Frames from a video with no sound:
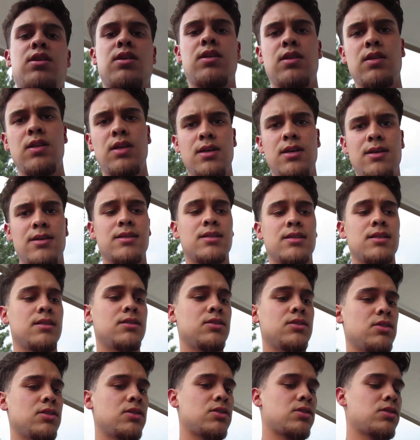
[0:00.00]
this
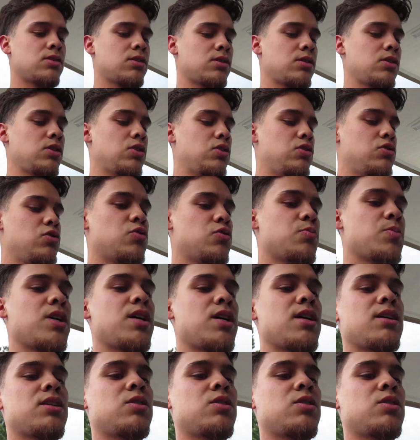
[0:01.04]
and just use my